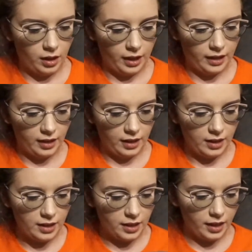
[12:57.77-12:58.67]
I
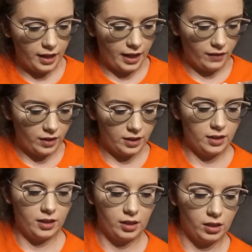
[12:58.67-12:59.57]
think I have it
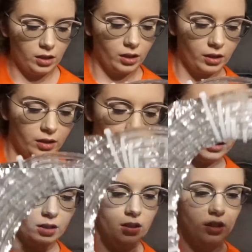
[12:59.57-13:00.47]
secured.